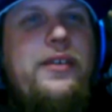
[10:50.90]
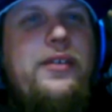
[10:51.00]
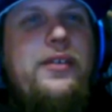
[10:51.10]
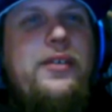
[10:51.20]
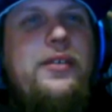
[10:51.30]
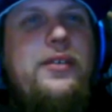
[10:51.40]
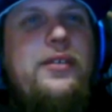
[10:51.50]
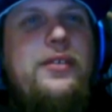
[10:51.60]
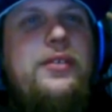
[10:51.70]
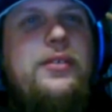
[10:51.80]

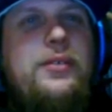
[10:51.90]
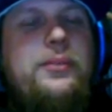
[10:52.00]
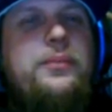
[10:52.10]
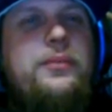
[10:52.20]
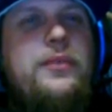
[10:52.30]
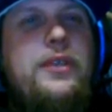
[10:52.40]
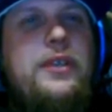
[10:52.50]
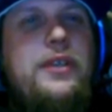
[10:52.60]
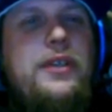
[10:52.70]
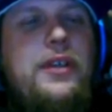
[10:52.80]

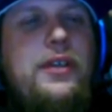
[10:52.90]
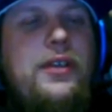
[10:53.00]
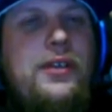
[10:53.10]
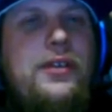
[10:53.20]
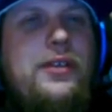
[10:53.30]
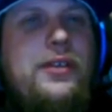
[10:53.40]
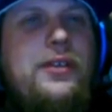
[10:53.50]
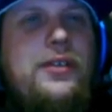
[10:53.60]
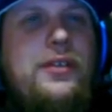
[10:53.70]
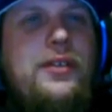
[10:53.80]

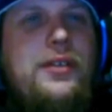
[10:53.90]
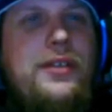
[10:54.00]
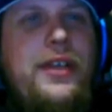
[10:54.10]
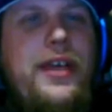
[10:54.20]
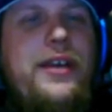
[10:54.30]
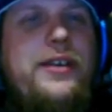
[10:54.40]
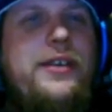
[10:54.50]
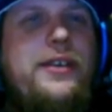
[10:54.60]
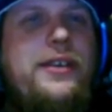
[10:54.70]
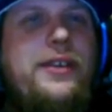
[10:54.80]

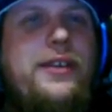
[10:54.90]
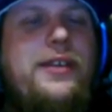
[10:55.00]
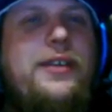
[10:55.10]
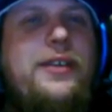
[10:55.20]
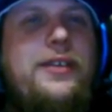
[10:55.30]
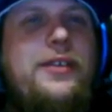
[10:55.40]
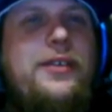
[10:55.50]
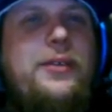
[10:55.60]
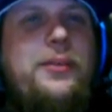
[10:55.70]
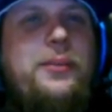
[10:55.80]

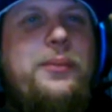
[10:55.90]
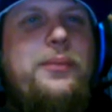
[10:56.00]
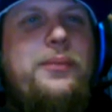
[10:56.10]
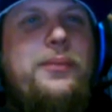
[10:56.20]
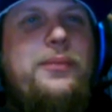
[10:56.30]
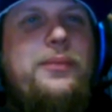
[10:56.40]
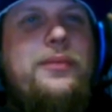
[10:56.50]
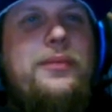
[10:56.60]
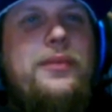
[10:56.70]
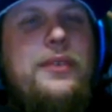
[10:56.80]

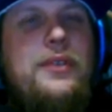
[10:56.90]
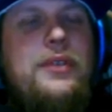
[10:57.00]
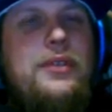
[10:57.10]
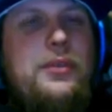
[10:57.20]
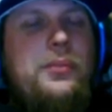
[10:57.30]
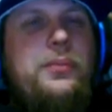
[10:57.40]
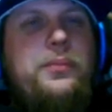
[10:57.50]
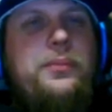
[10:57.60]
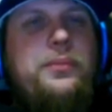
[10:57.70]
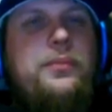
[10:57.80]

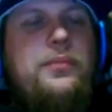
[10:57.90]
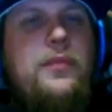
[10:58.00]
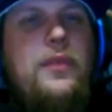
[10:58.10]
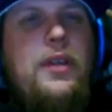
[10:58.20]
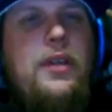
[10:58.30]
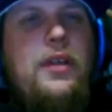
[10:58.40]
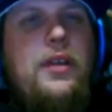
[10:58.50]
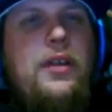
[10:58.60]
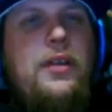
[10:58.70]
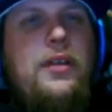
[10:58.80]
No words are spoken by the person on screen.